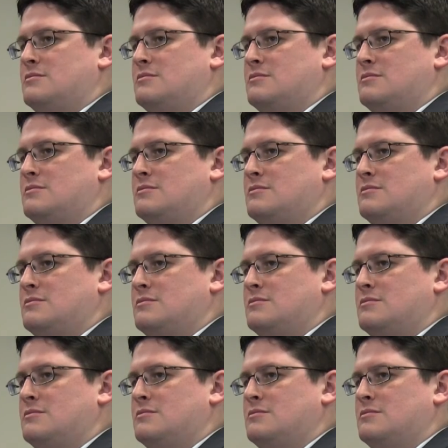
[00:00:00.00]

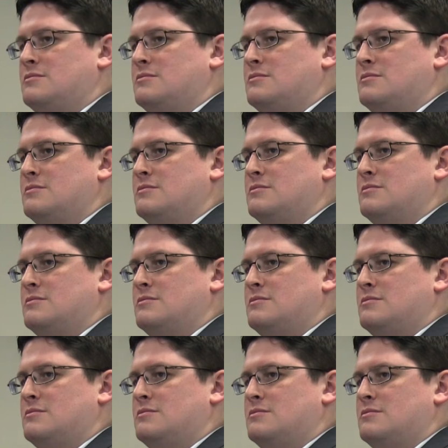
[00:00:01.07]

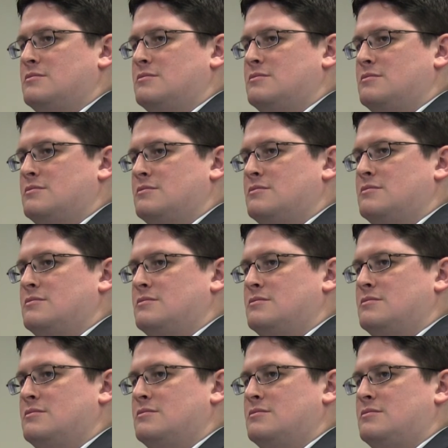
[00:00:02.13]

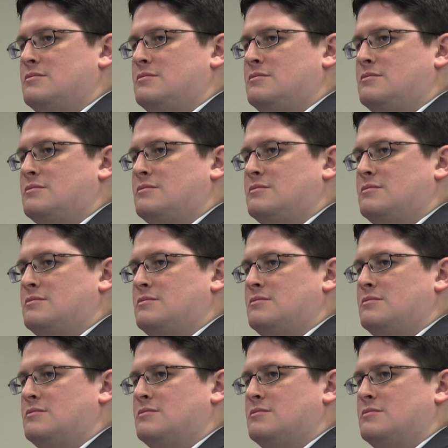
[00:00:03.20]

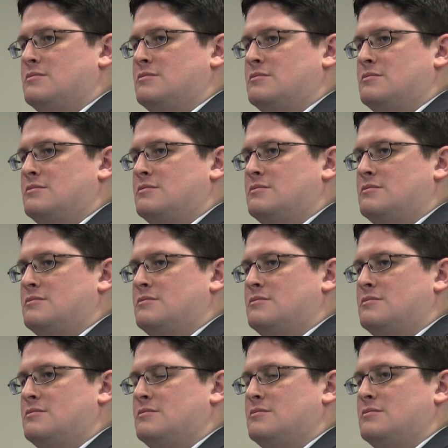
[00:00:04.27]

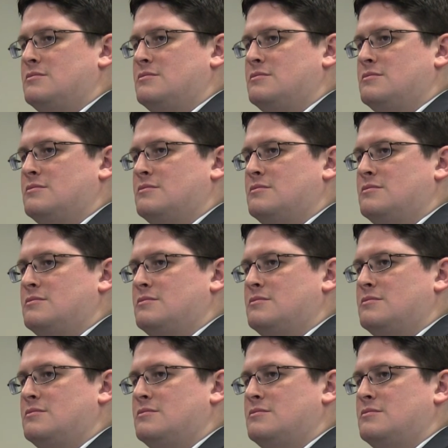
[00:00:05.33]

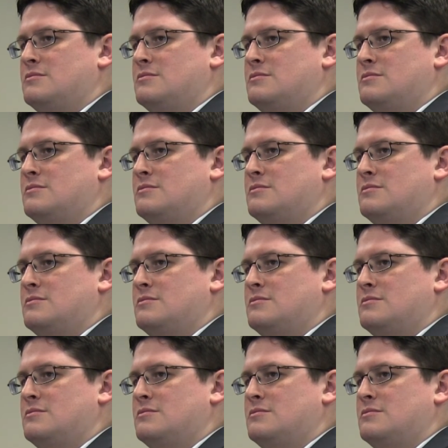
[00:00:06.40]
(not speaking)